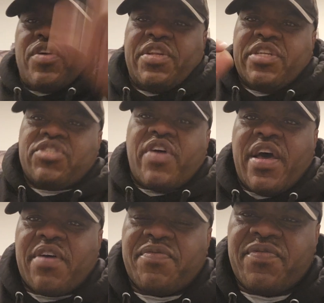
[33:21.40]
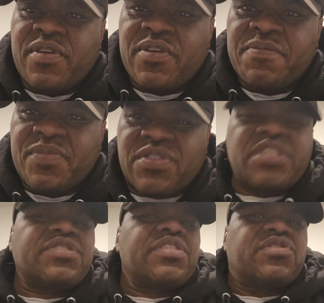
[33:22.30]
in the draft.
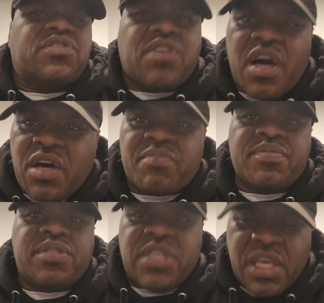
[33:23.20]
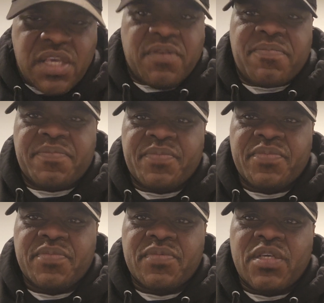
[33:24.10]
Just a dumb team.
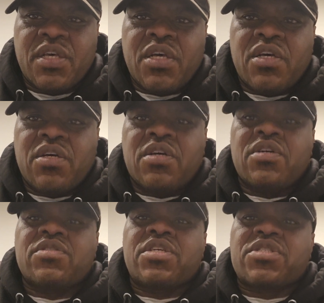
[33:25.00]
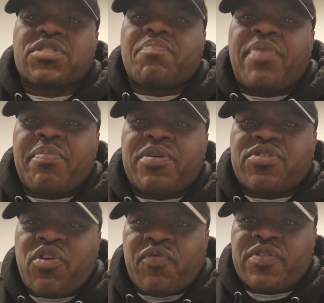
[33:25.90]
This is a public
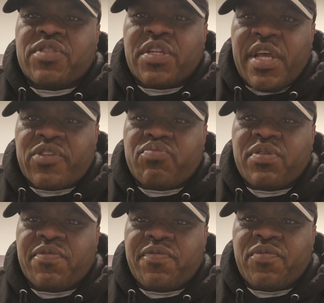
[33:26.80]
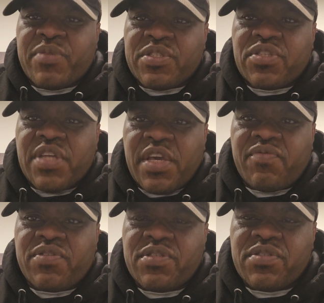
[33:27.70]
service announcement for Mr.
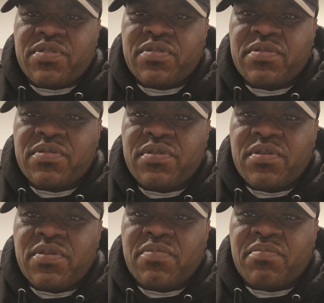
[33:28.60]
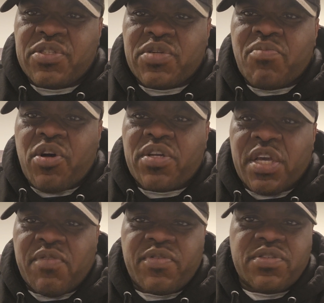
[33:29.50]
Davis, Mr. Mark
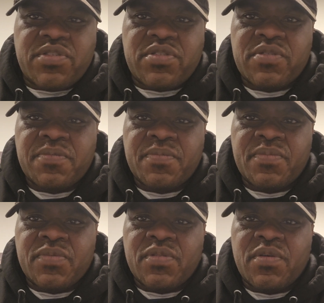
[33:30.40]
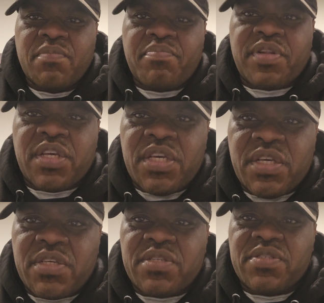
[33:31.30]
Davis.
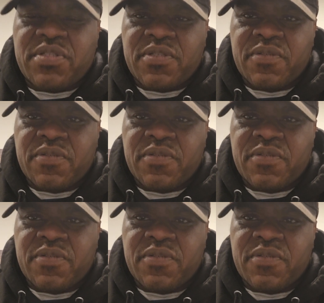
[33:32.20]
Please,